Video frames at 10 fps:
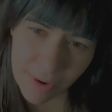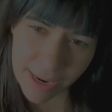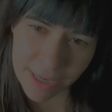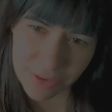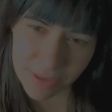a
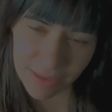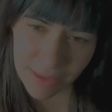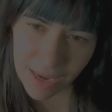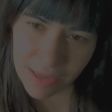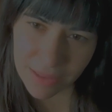writer and
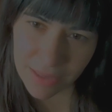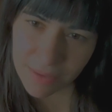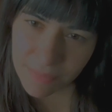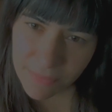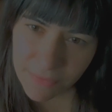get
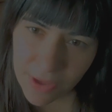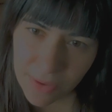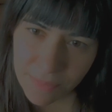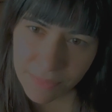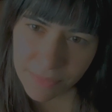into
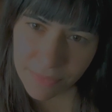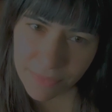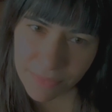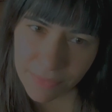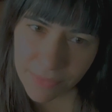film,
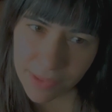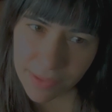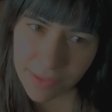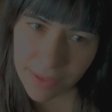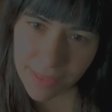
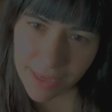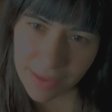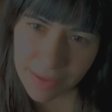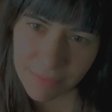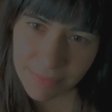I think.